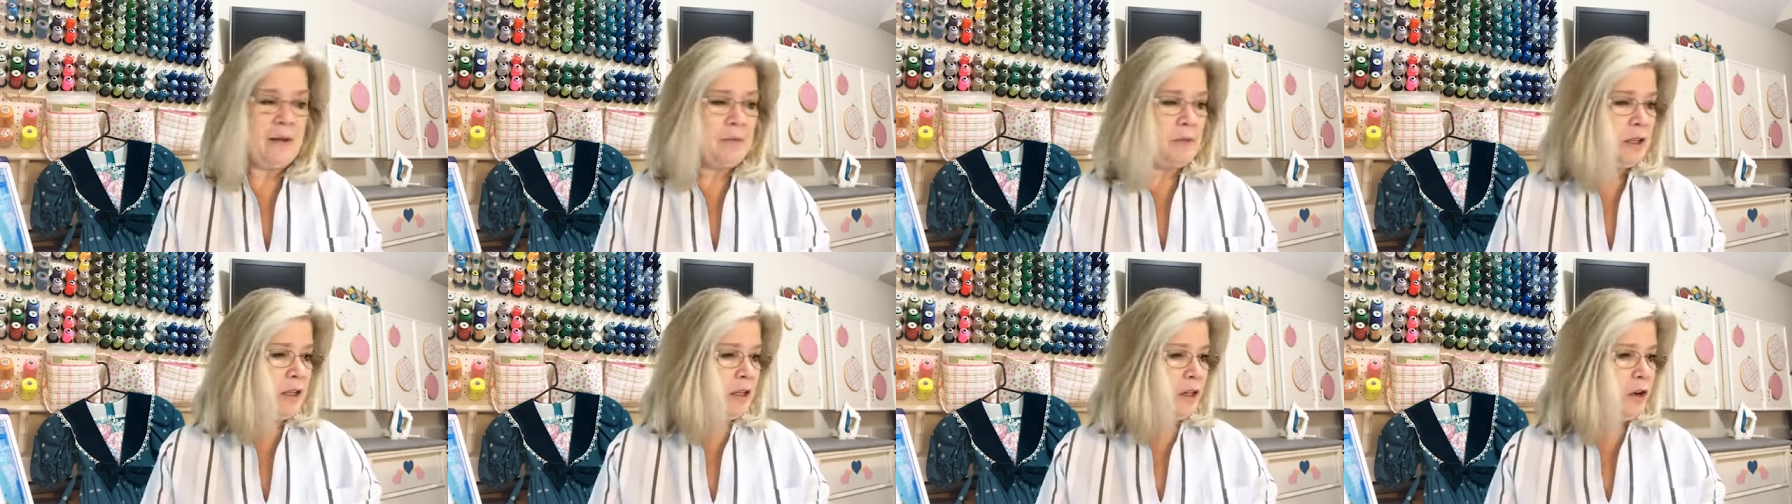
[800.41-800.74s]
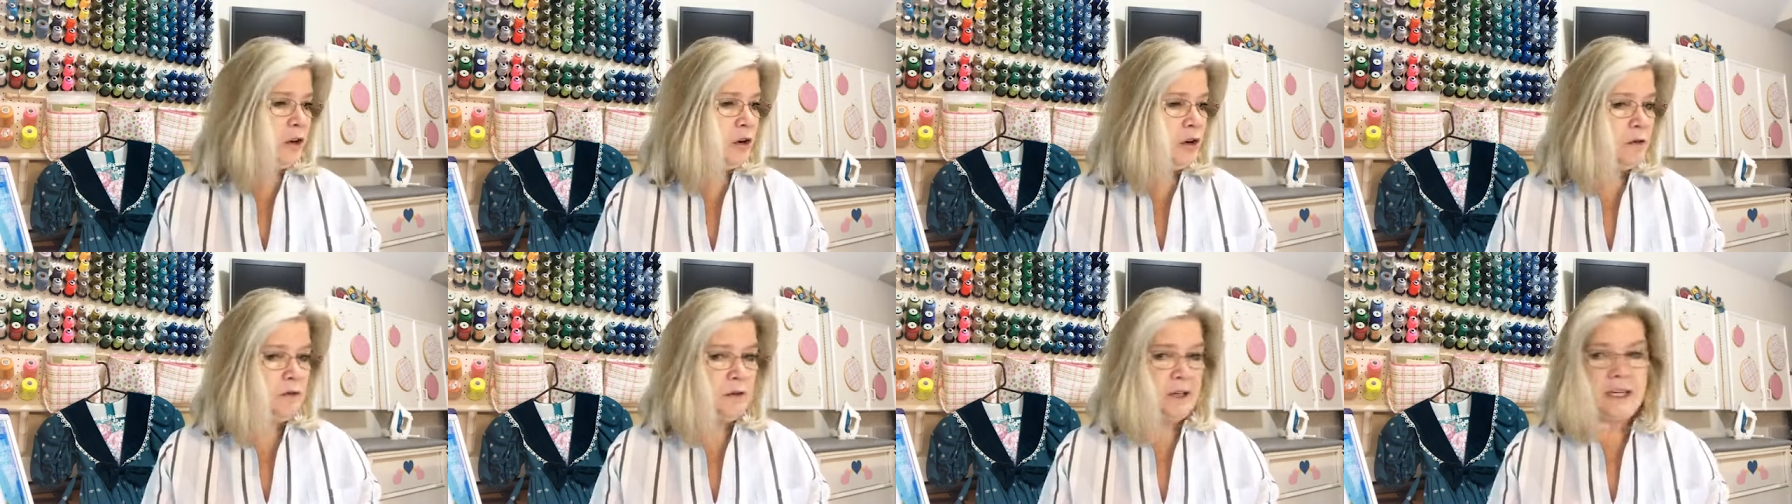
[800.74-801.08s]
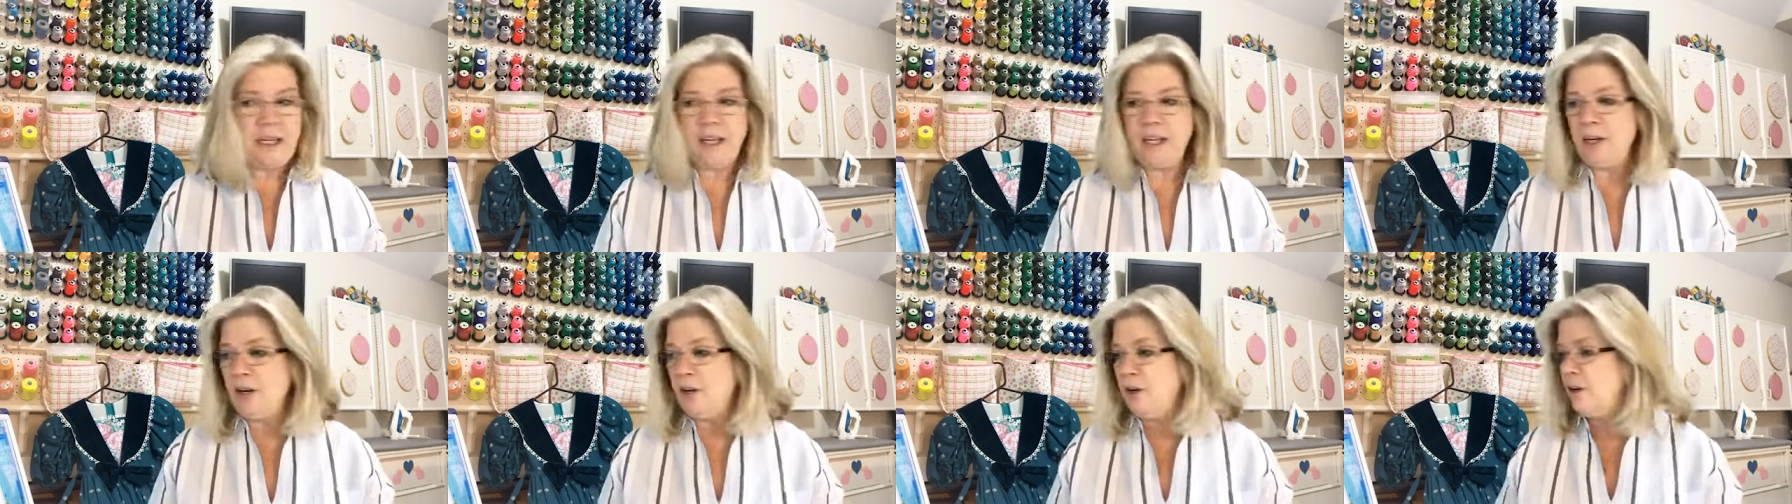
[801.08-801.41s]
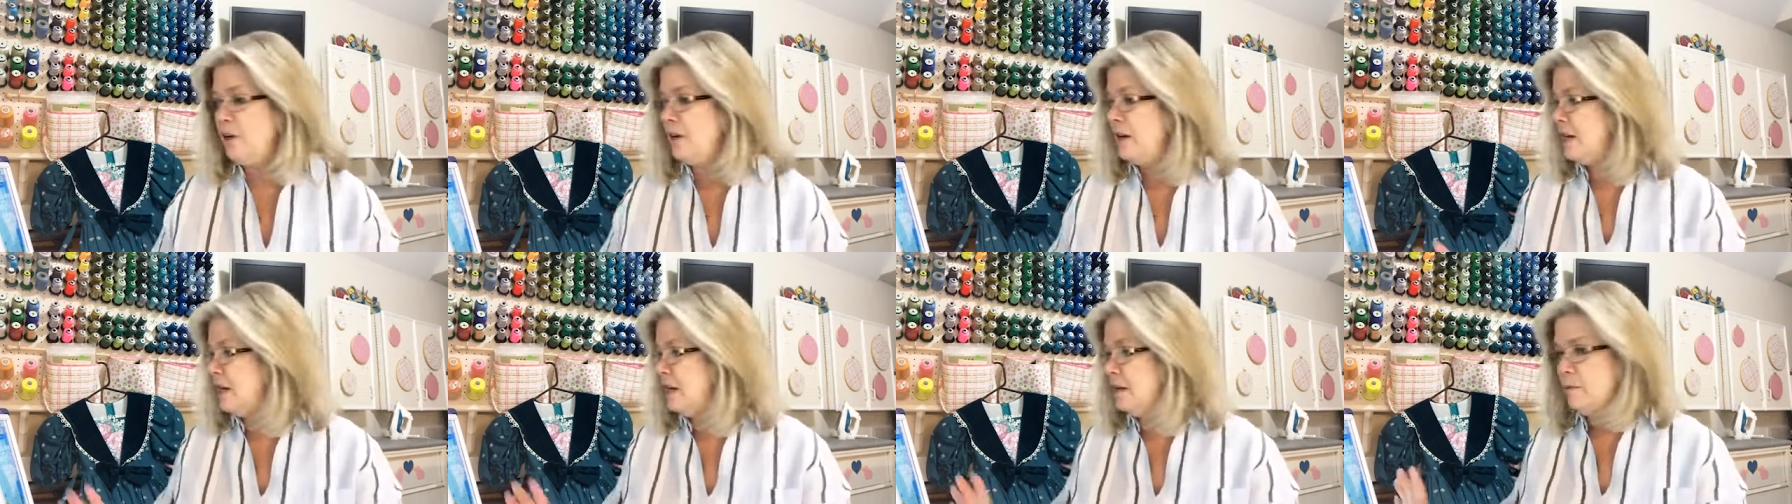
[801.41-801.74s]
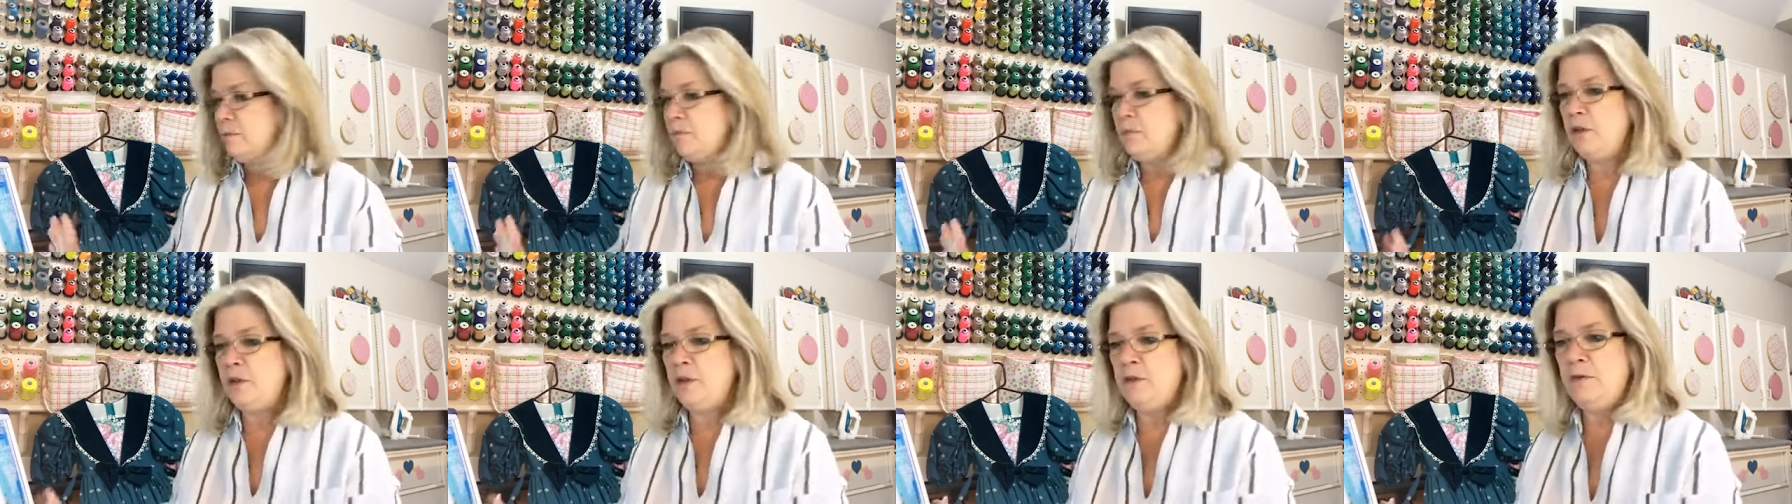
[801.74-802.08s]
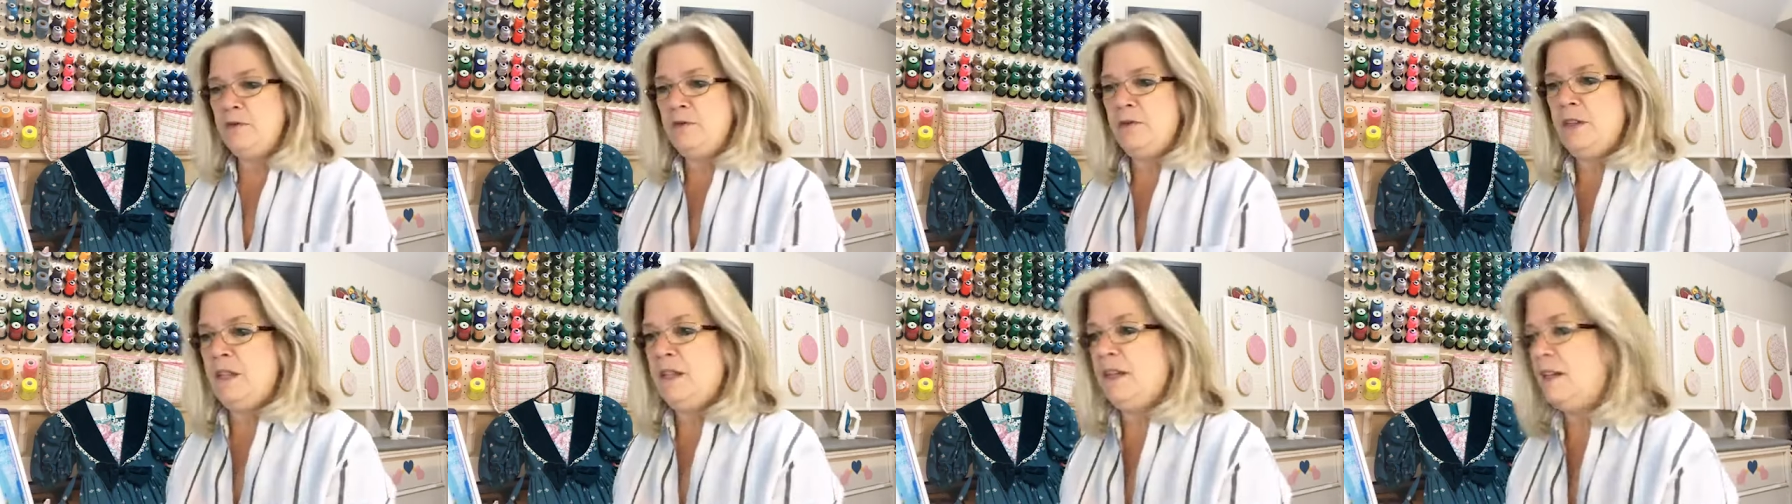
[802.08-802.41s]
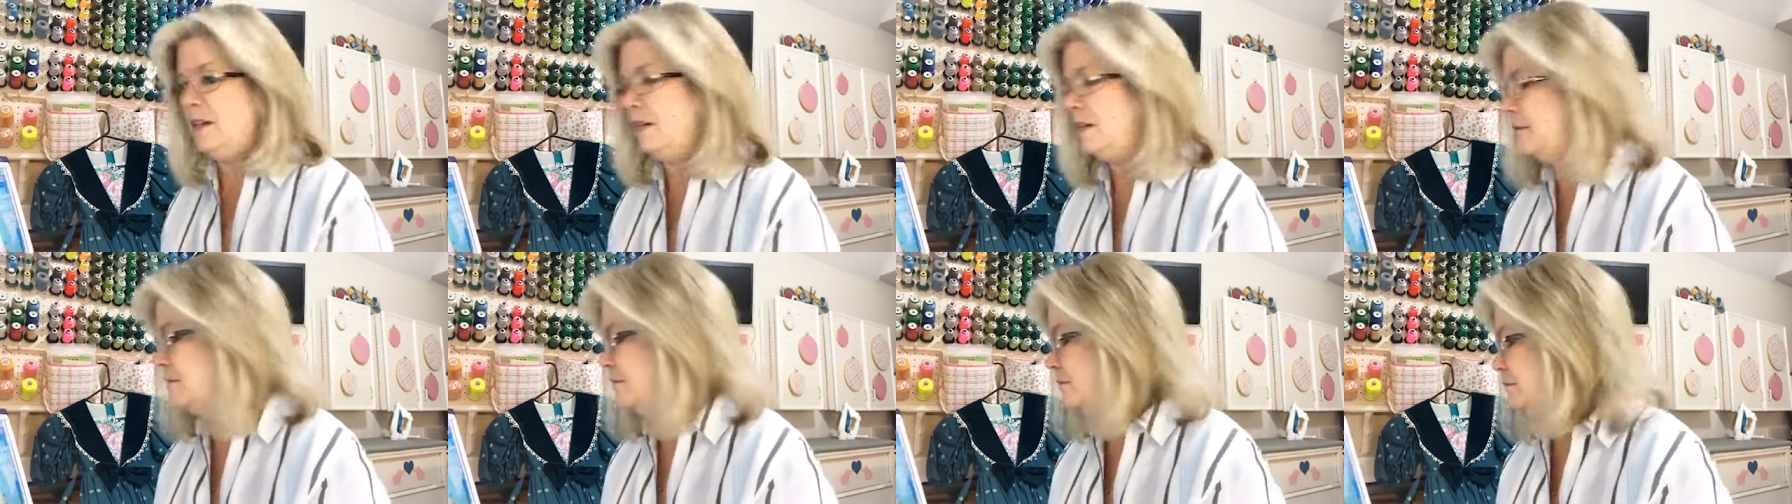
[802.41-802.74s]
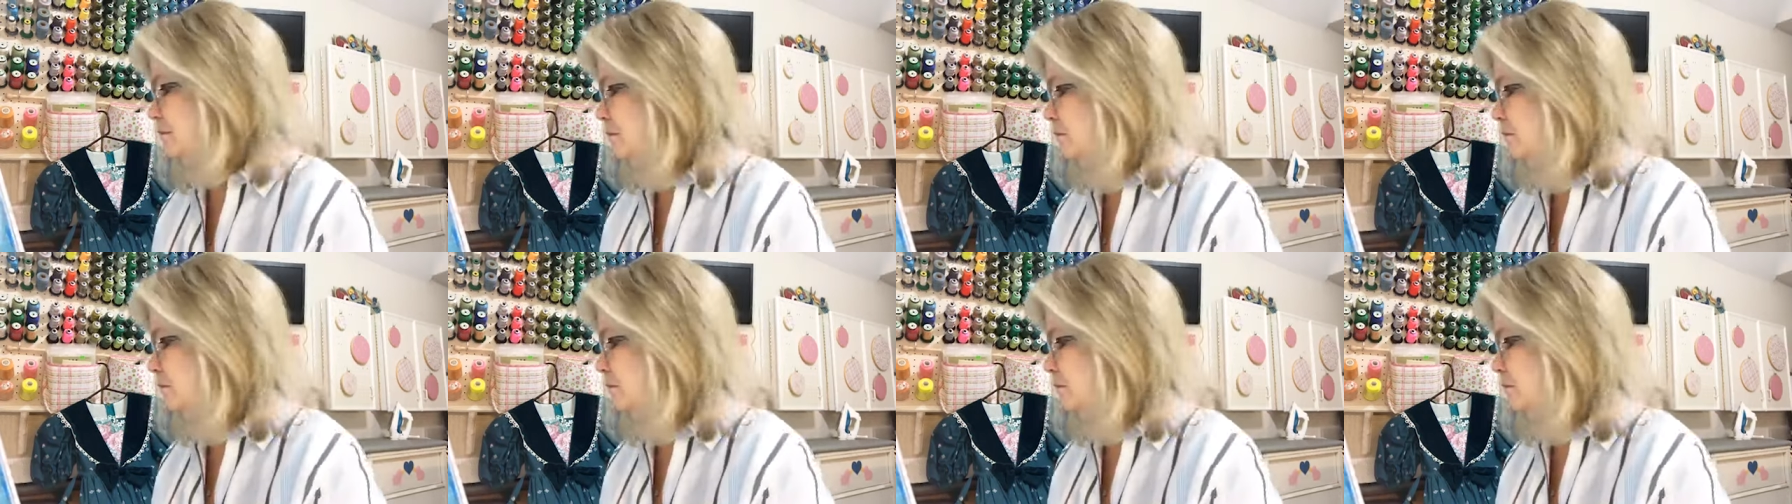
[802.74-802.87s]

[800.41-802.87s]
I'm gonna go over here, move the